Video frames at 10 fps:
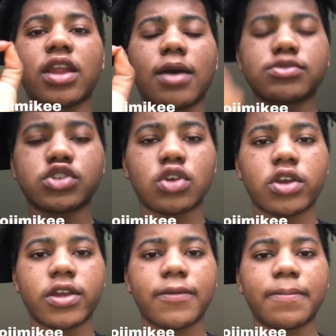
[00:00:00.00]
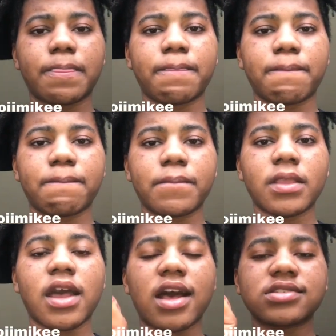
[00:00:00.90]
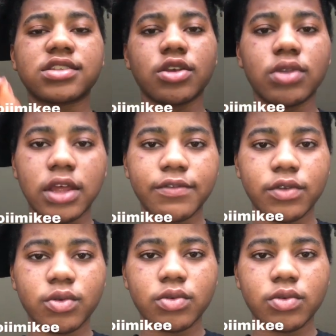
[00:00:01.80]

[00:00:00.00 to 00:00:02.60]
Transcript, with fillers: I'm sorry. I still love you.